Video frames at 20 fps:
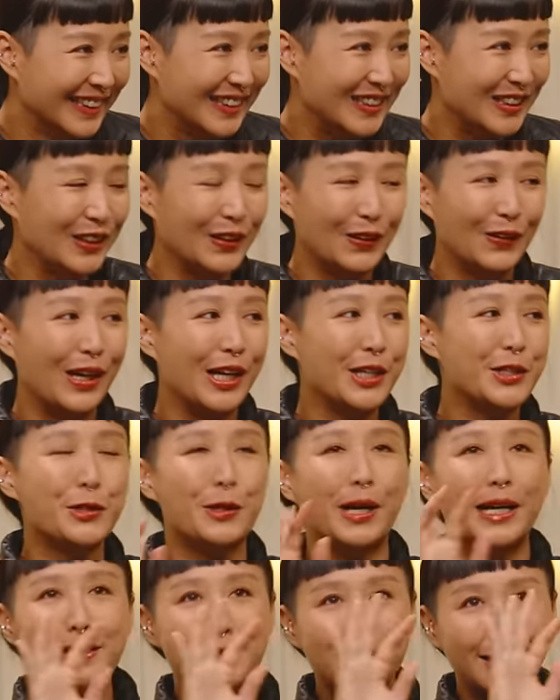So I
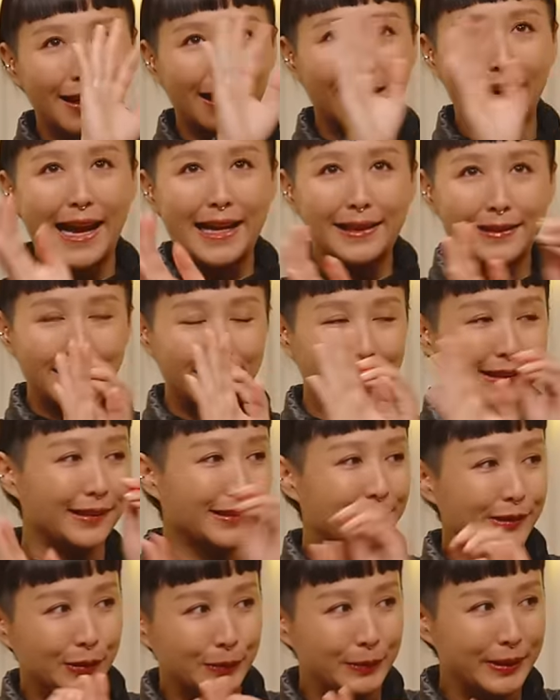try to like edit a
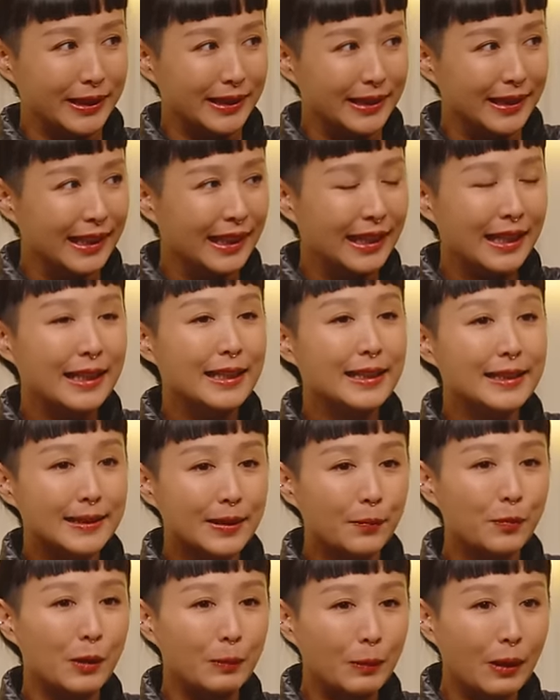little bit, because the
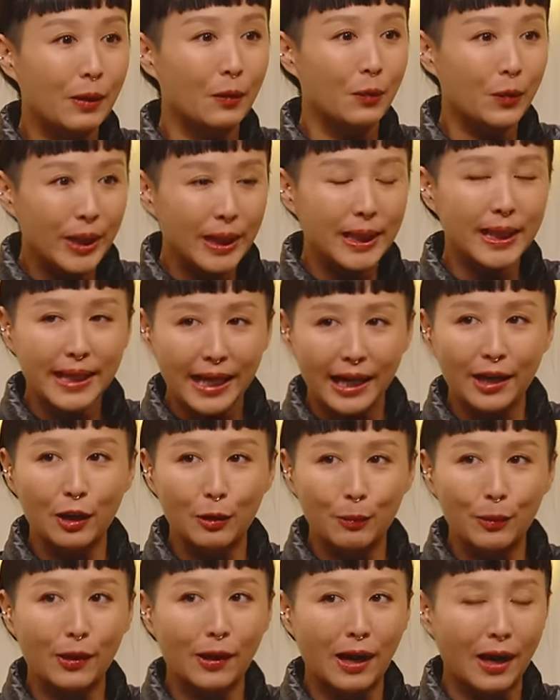people I really care
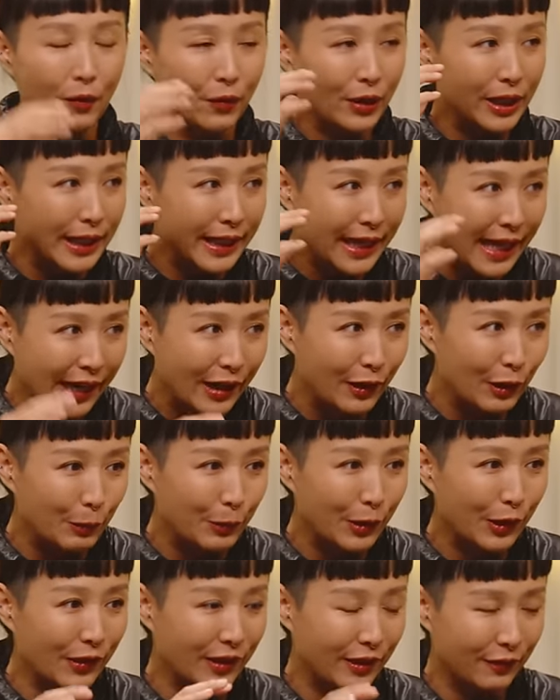about, I really care
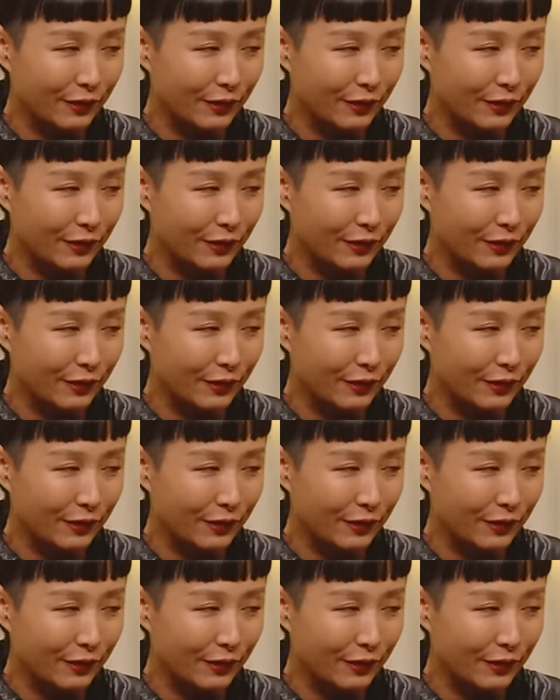about their